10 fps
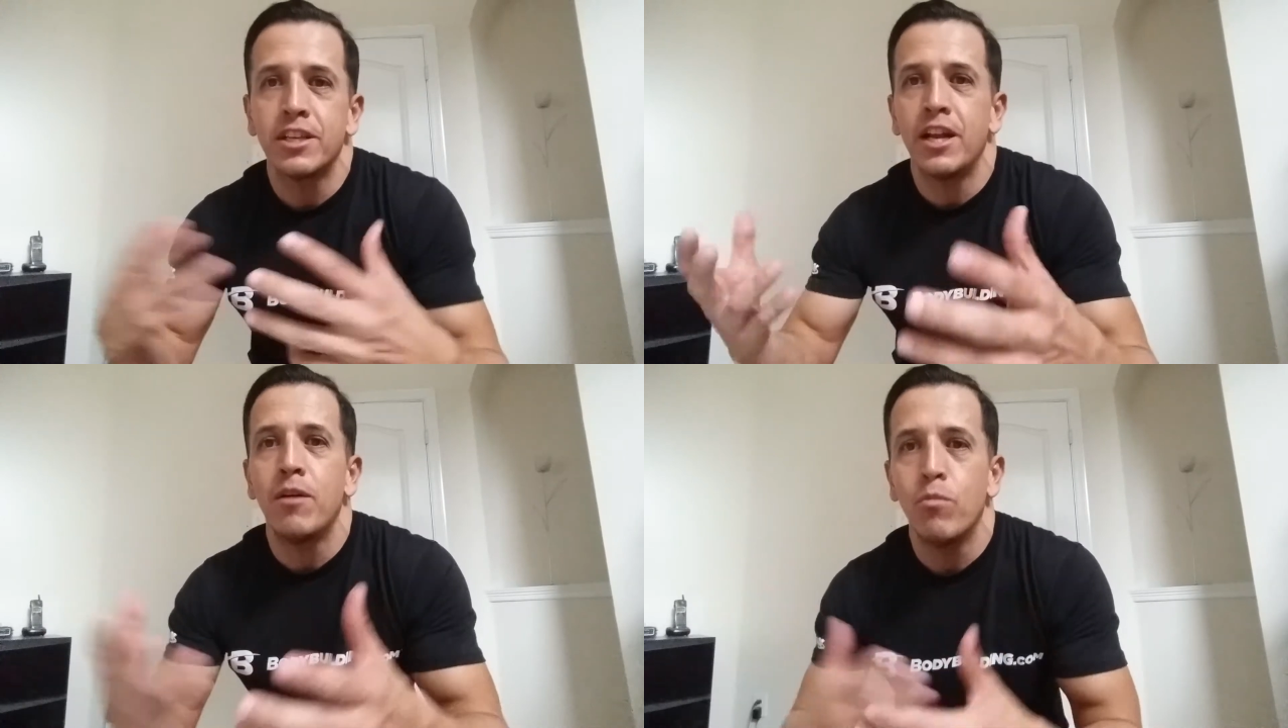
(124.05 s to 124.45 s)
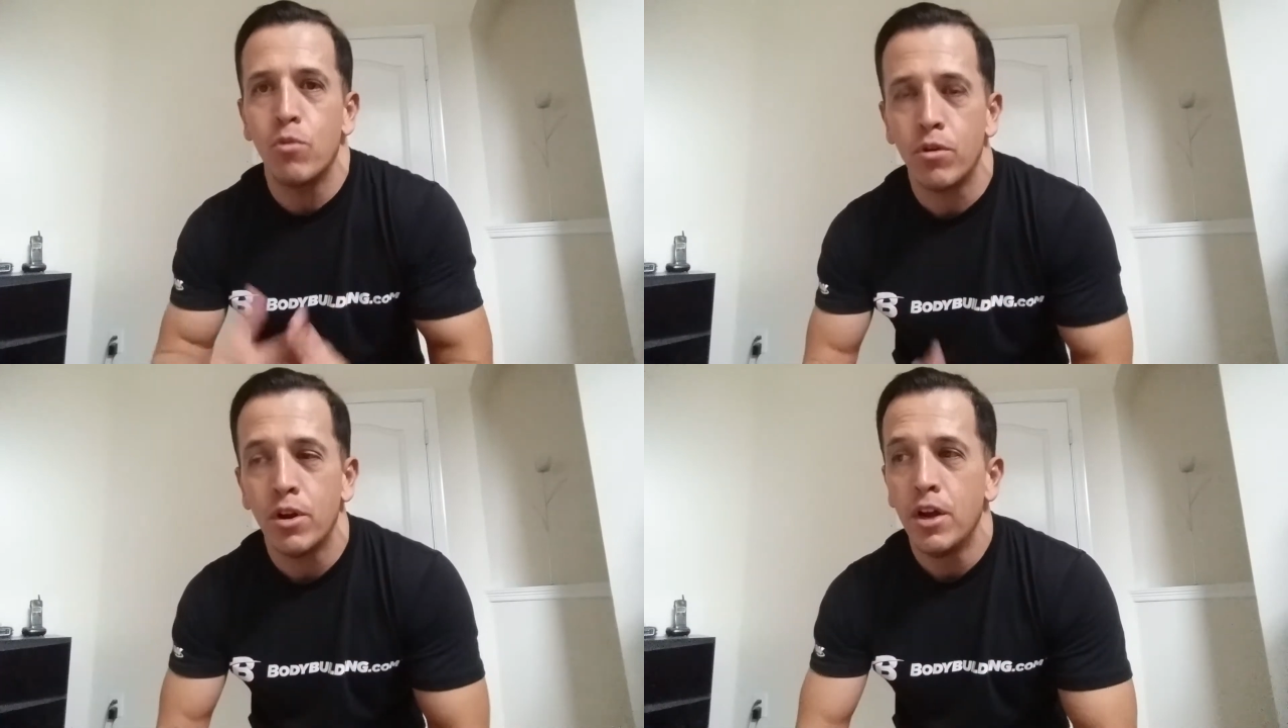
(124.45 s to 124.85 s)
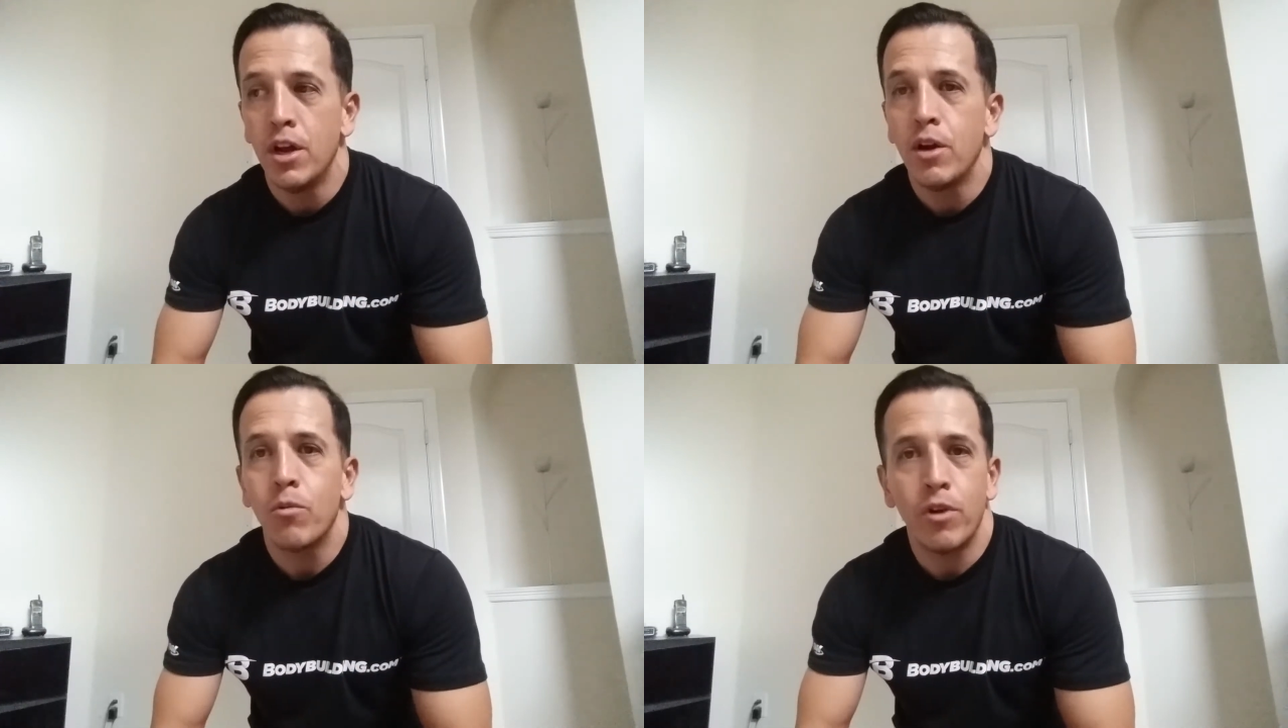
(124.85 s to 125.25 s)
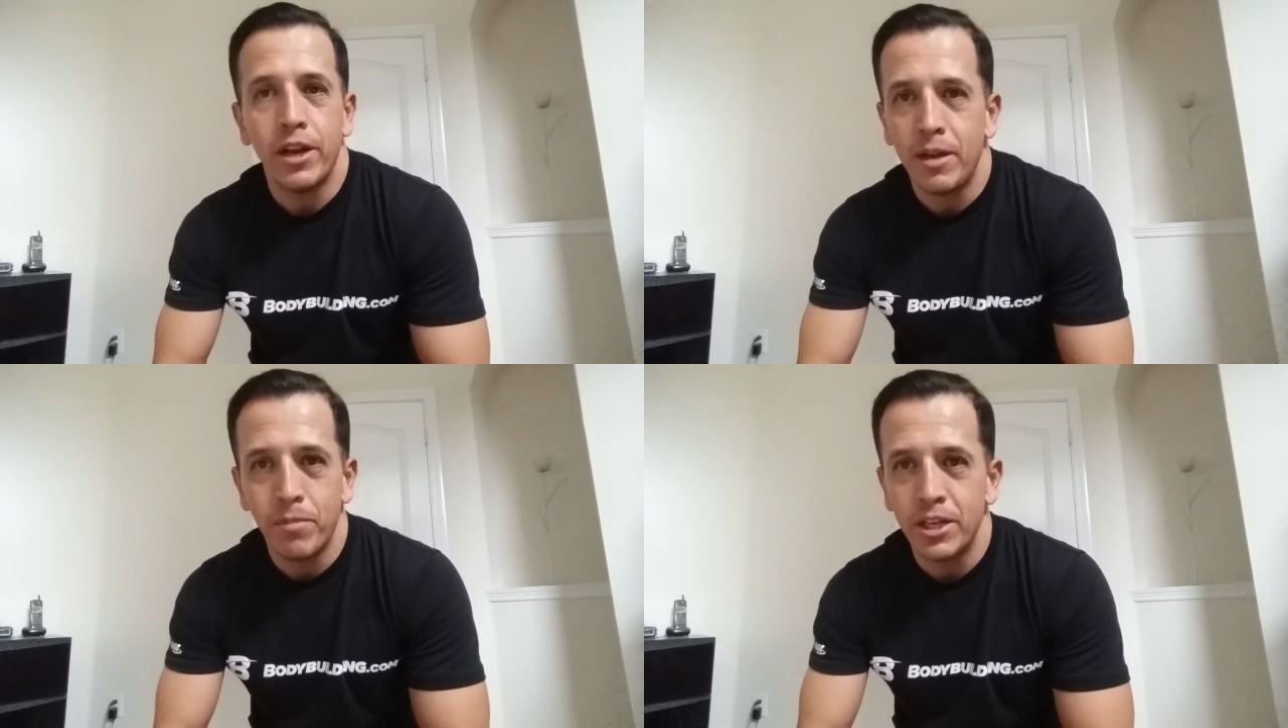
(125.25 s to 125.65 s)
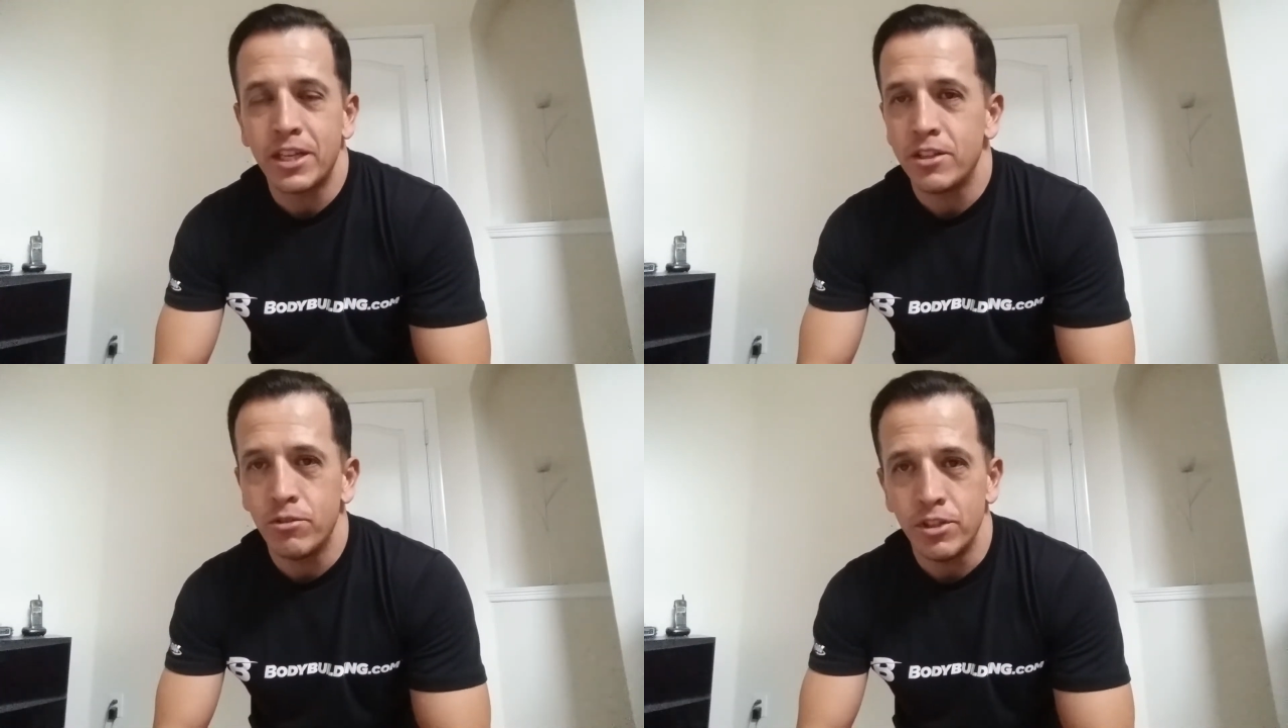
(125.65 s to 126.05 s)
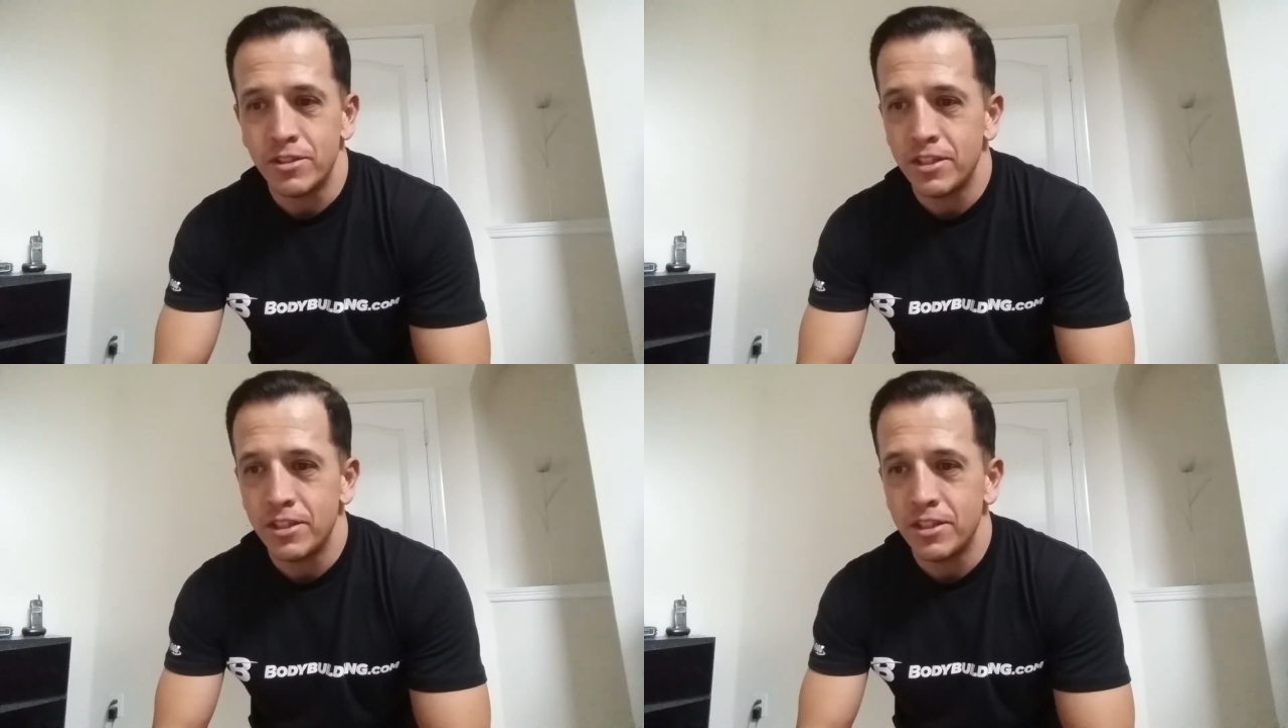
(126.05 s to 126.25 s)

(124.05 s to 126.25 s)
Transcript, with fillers: get out more, where anybody could do this.